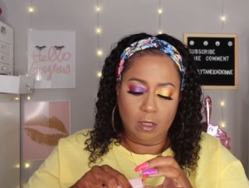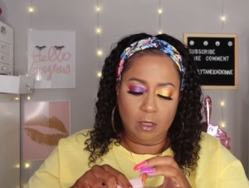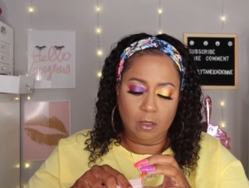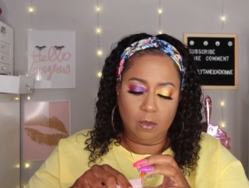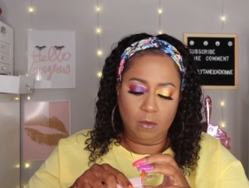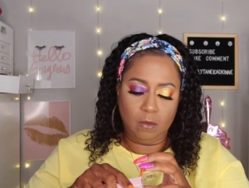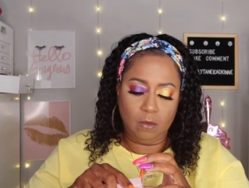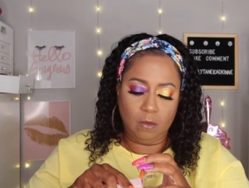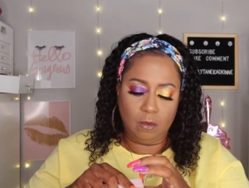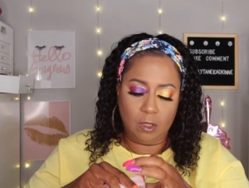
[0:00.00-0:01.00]

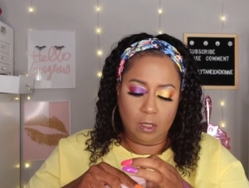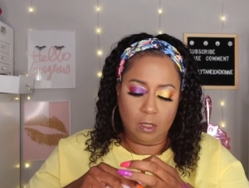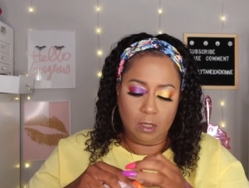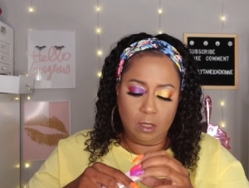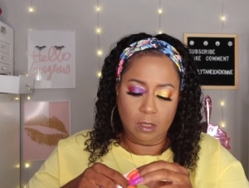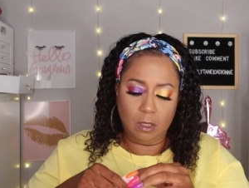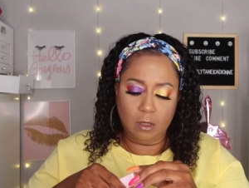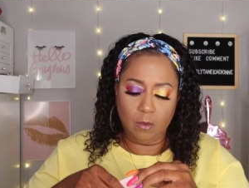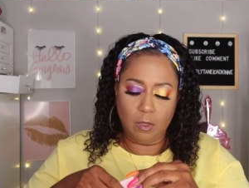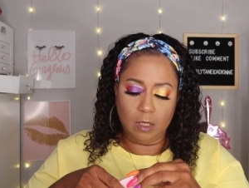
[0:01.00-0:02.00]
soon
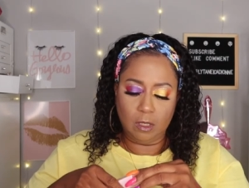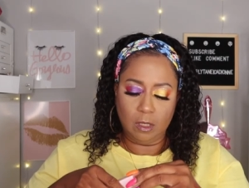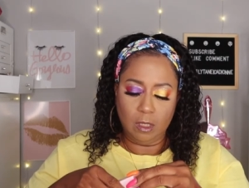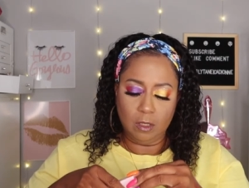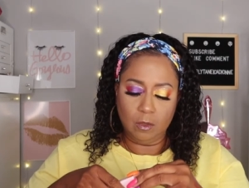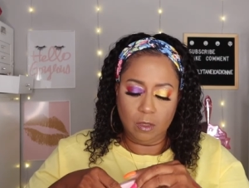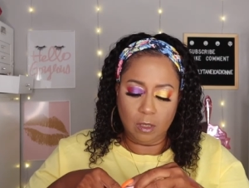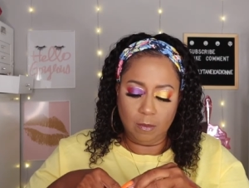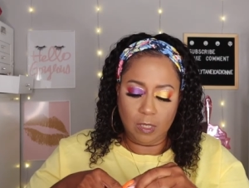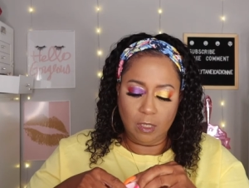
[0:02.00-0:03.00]
this week so it
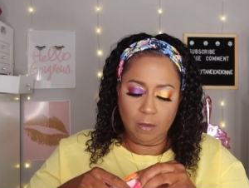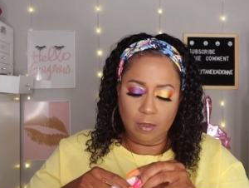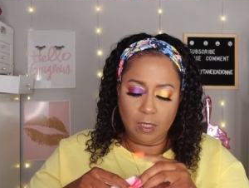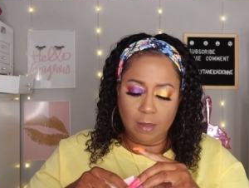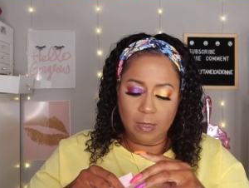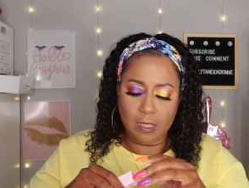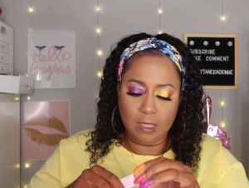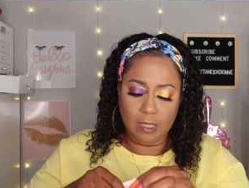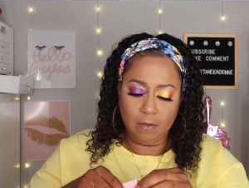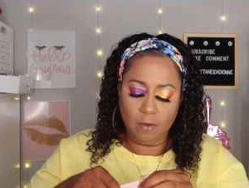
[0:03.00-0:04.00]
can be here by the time I
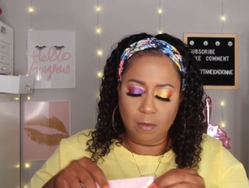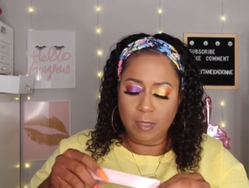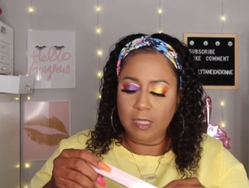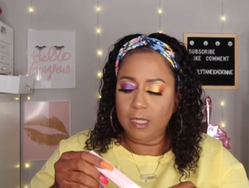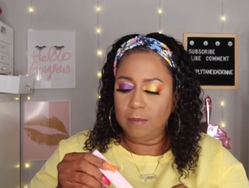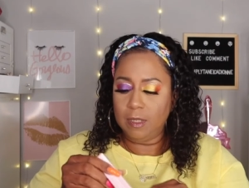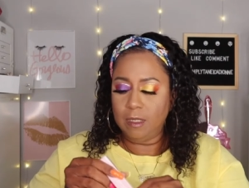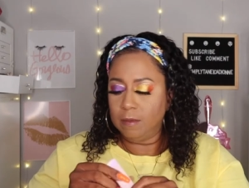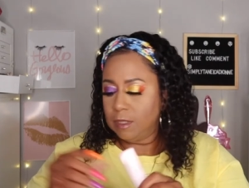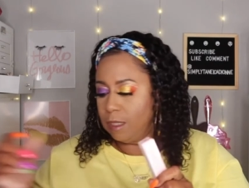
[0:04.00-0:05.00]
leave or it might not be
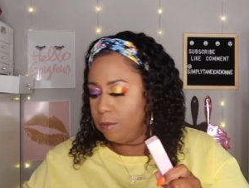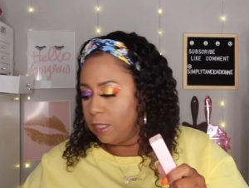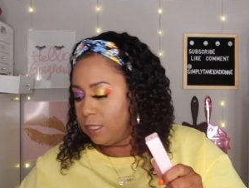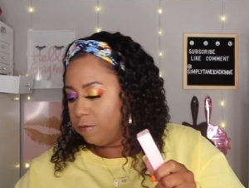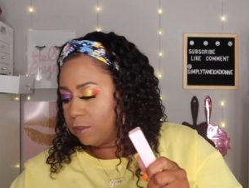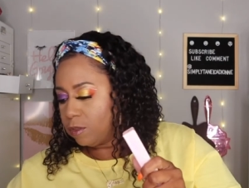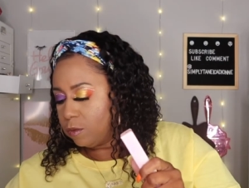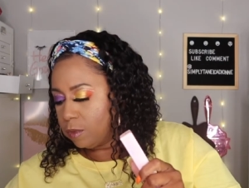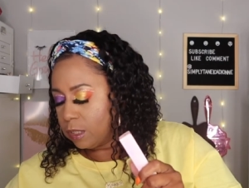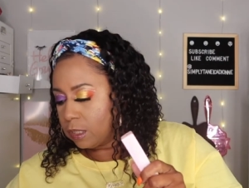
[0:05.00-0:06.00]
here by the time we leave in
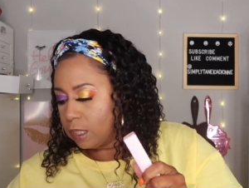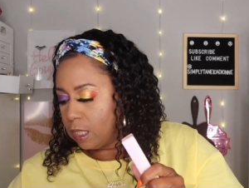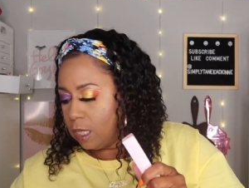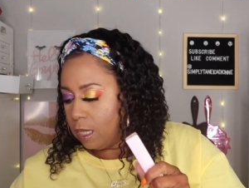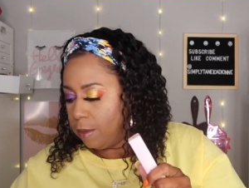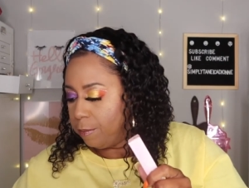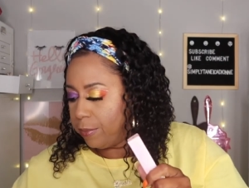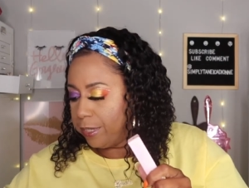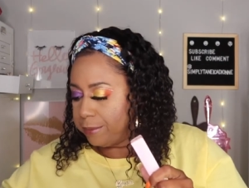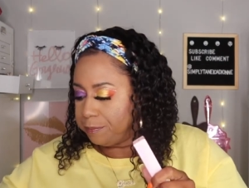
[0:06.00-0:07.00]
two weeks.
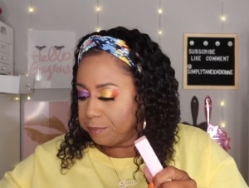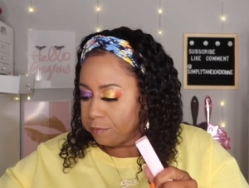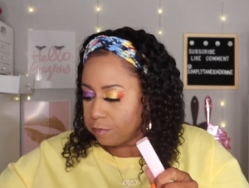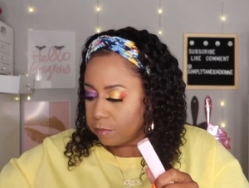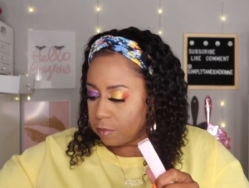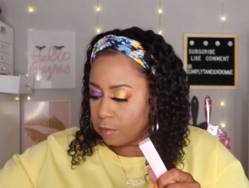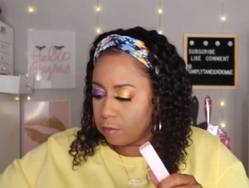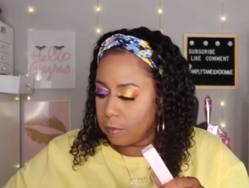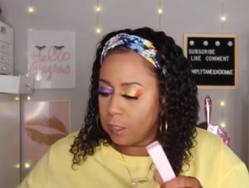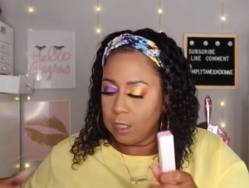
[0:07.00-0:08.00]
But
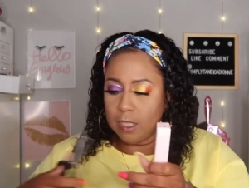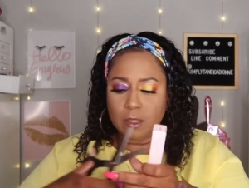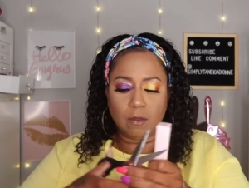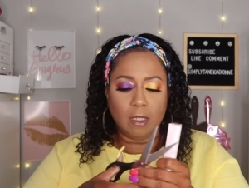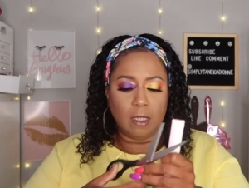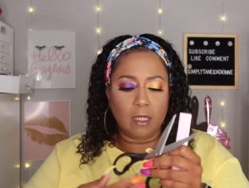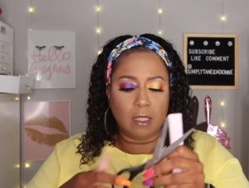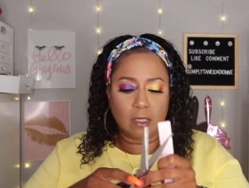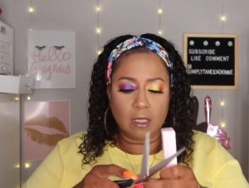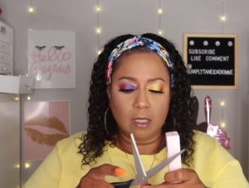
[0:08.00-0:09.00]
that's okay
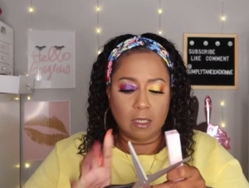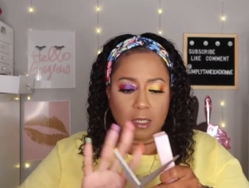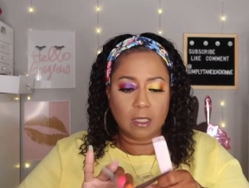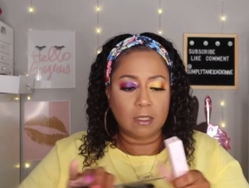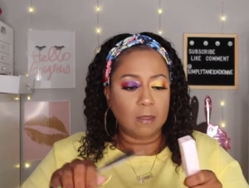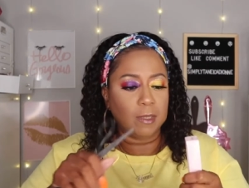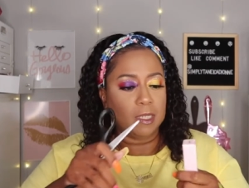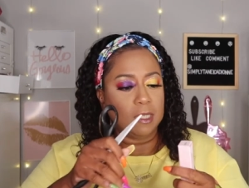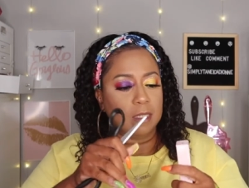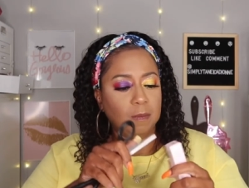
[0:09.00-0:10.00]
because uh,
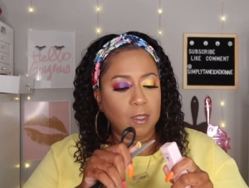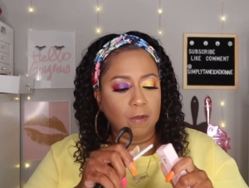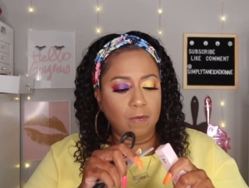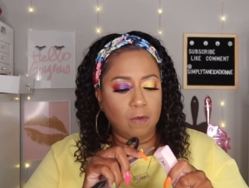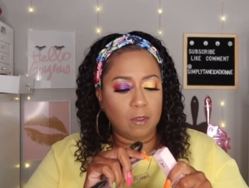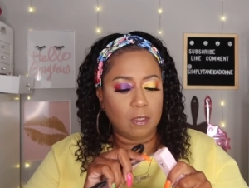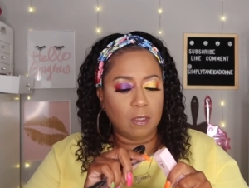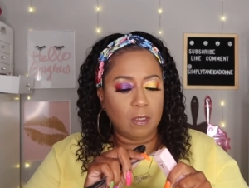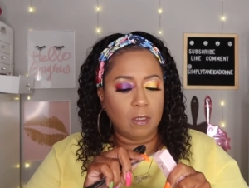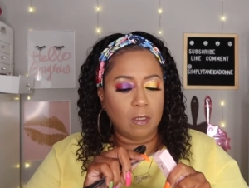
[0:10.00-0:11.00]
somebody get the mail for us.